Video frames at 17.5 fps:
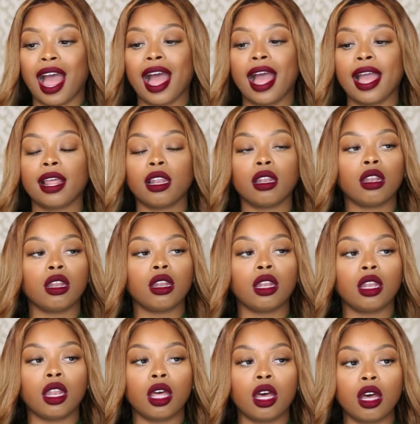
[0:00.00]
I
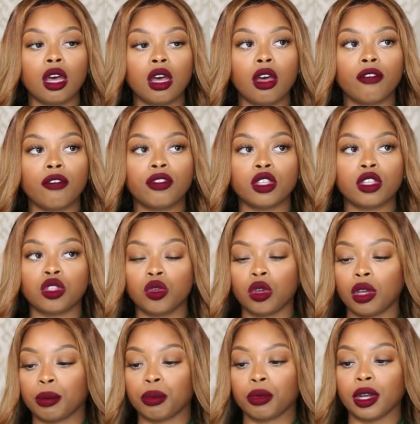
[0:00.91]
love the
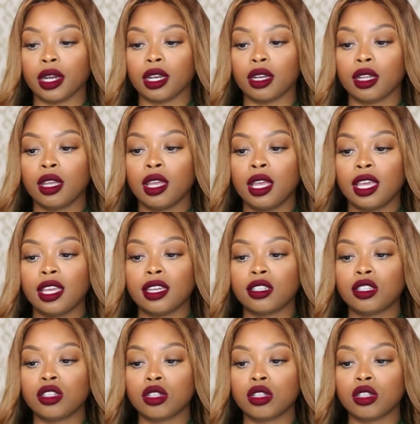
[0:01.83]
Zuka print. It's